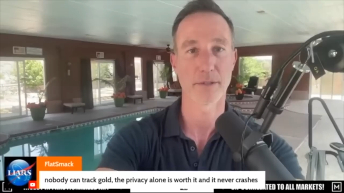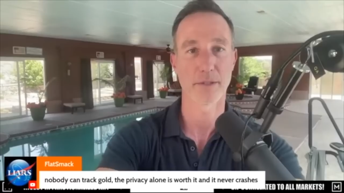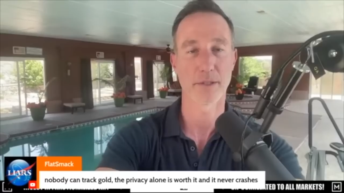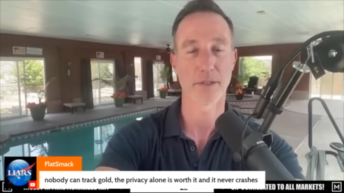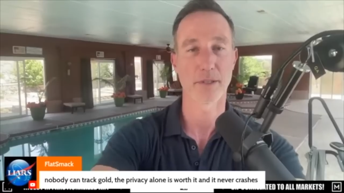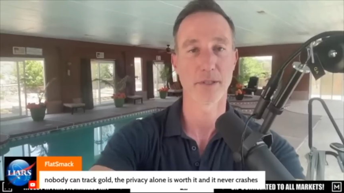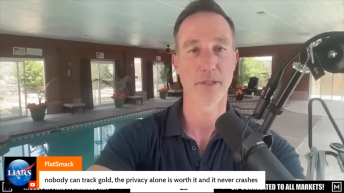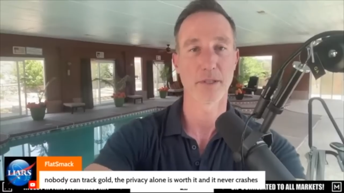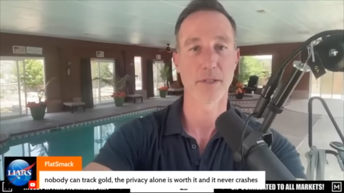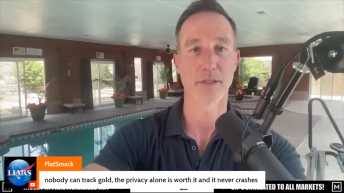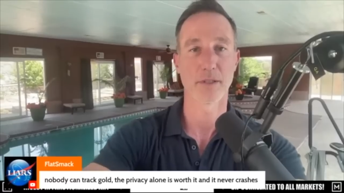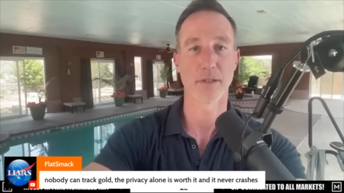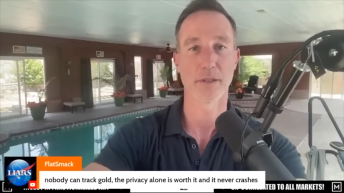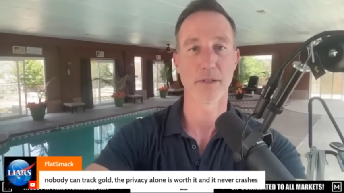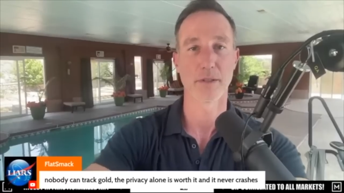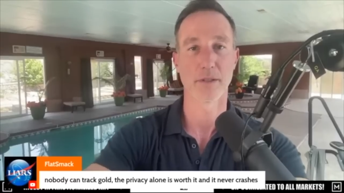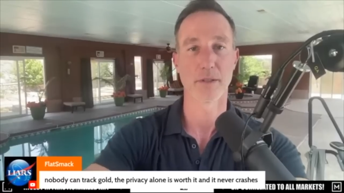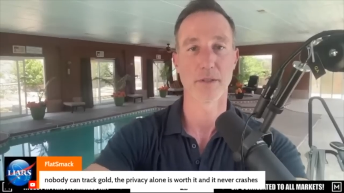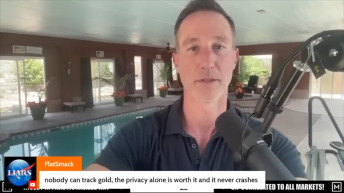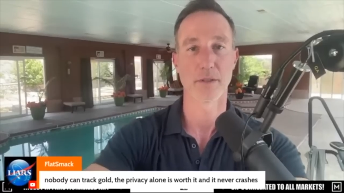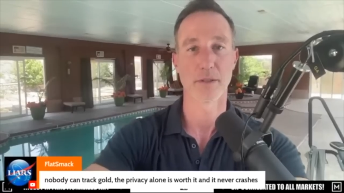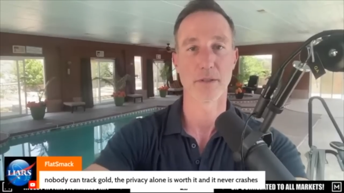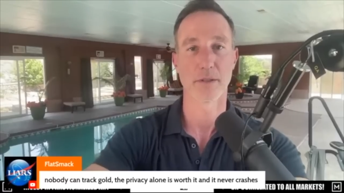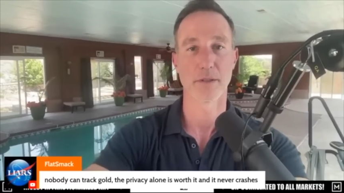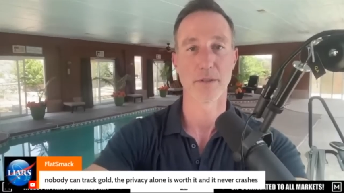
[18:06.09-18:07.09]

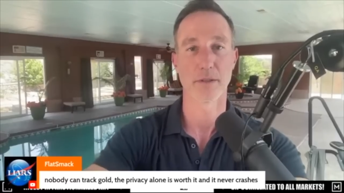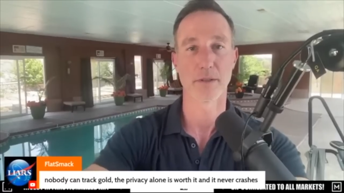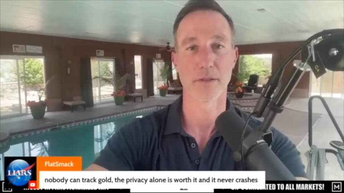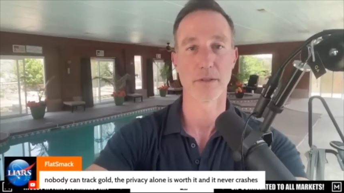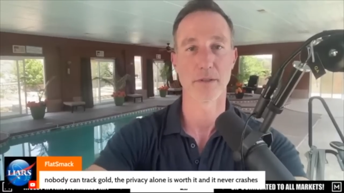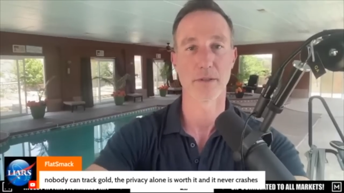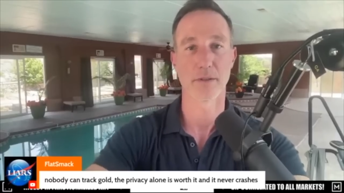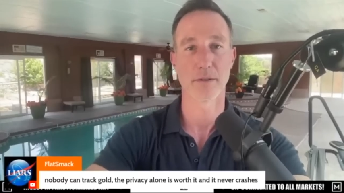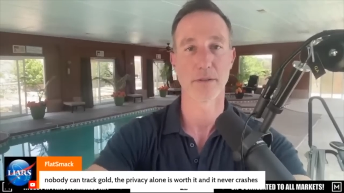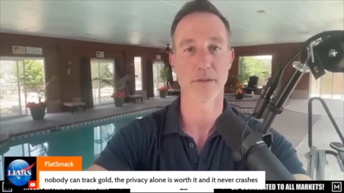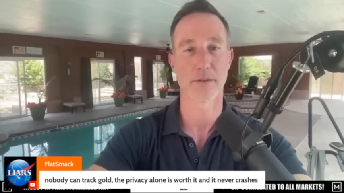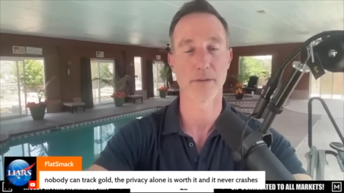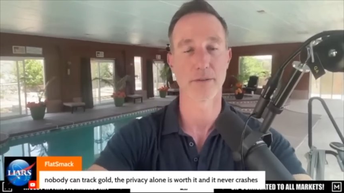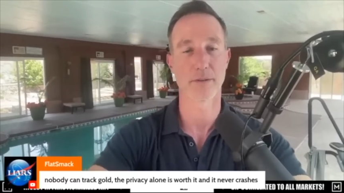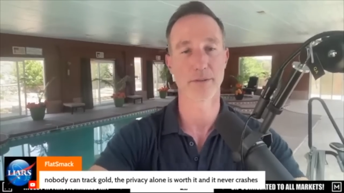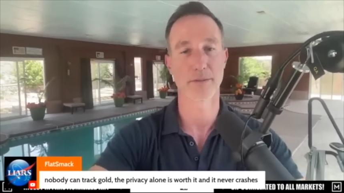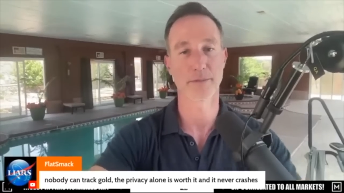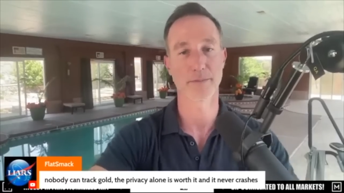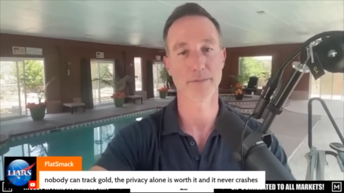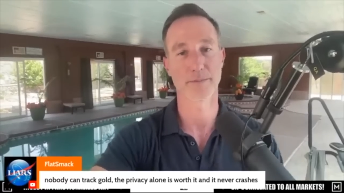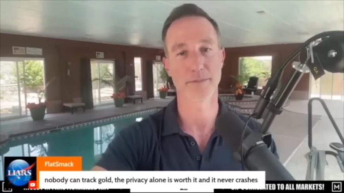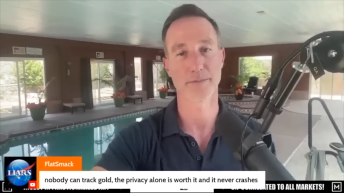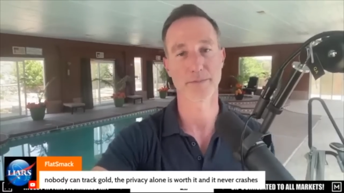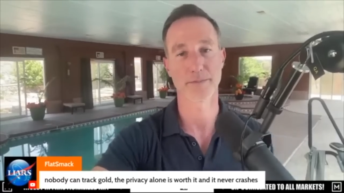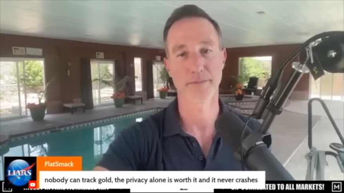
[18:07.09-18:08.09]

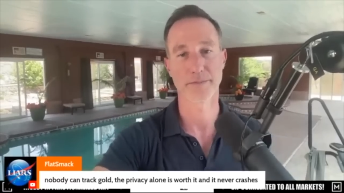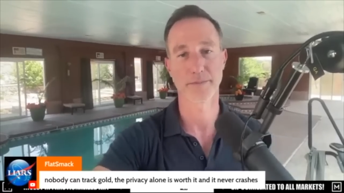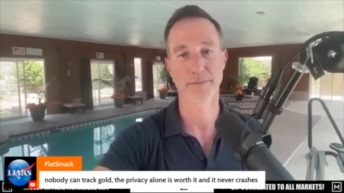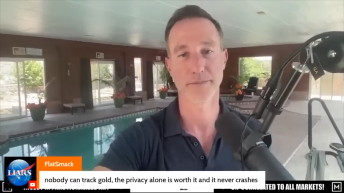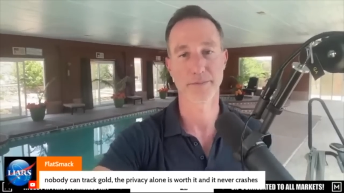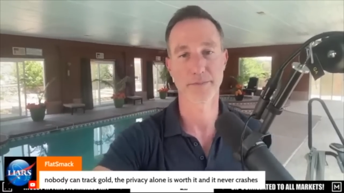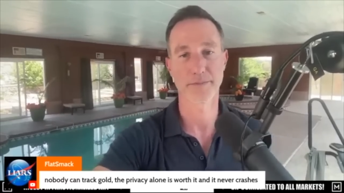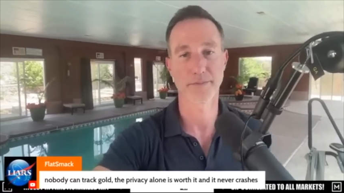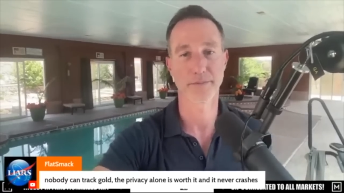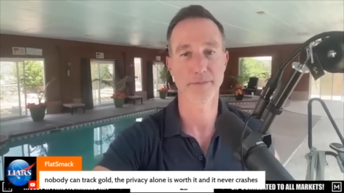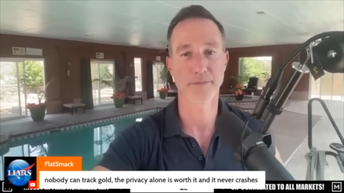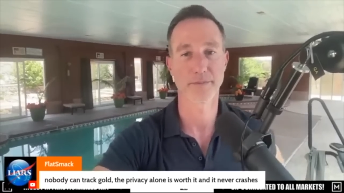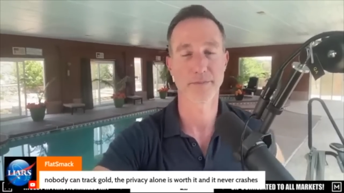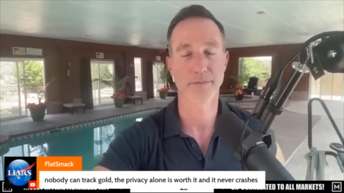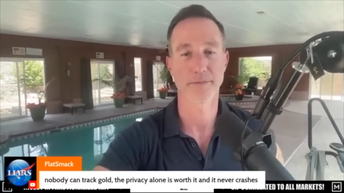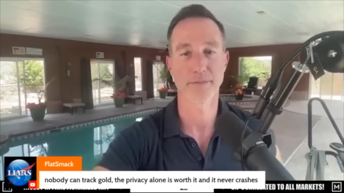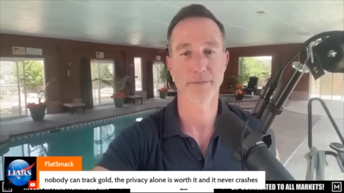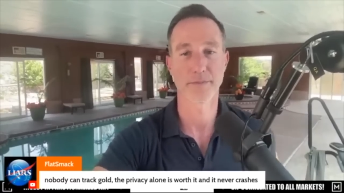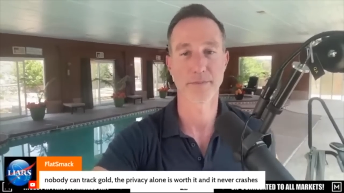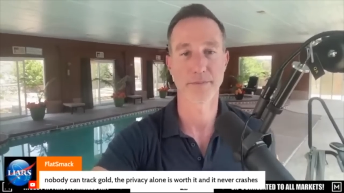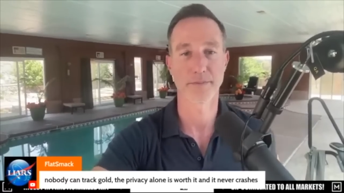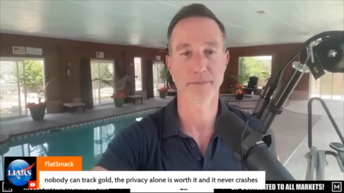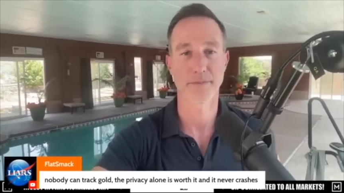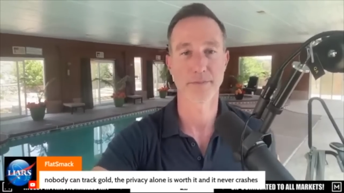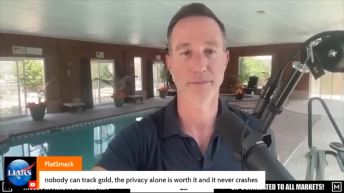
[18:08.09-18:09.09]

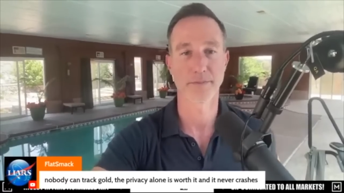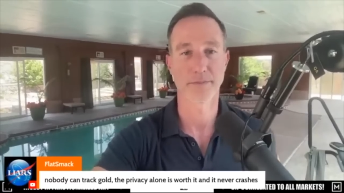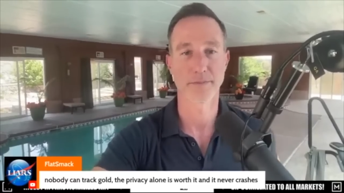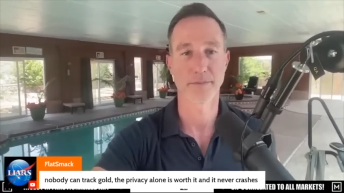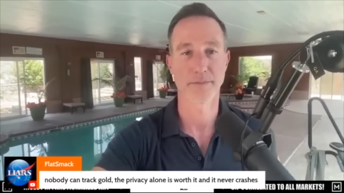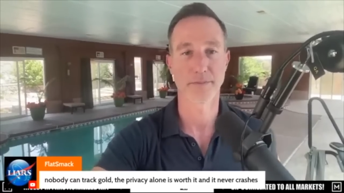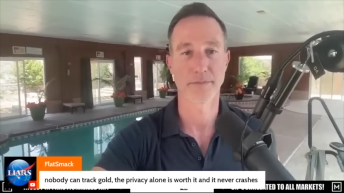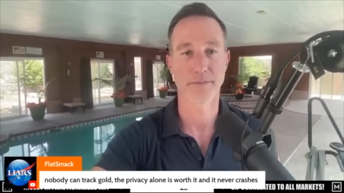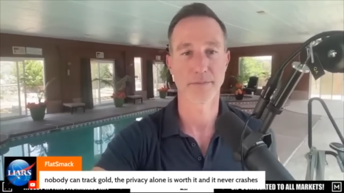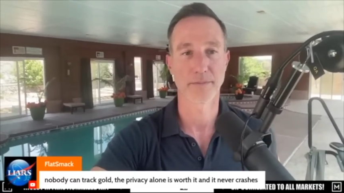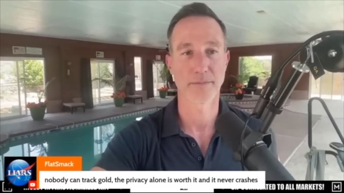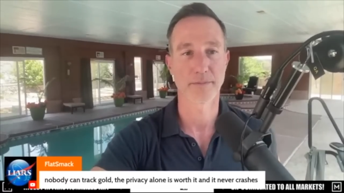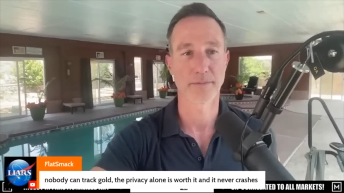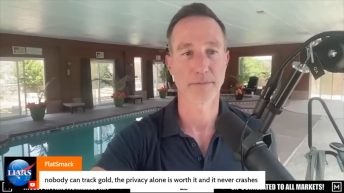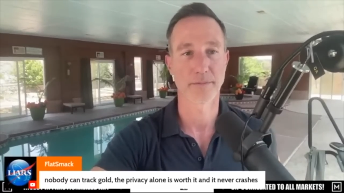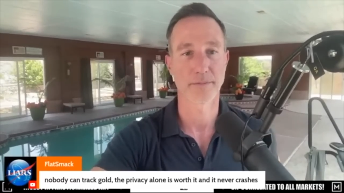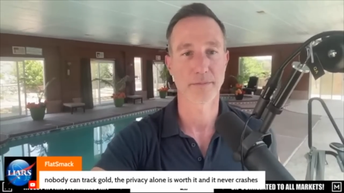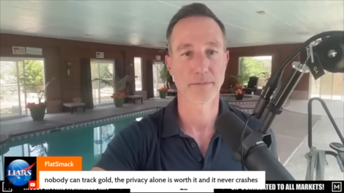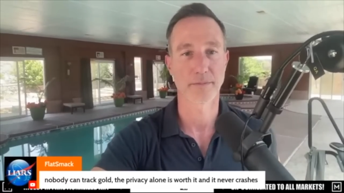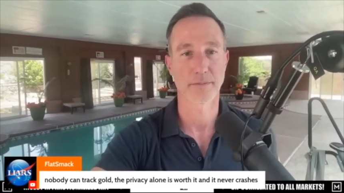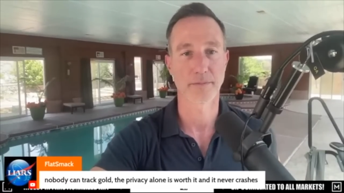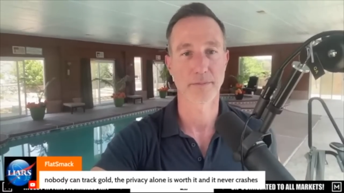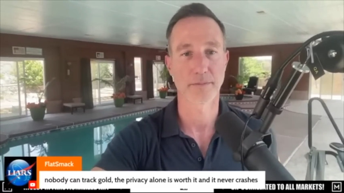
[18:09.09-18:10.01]
(no one is talking)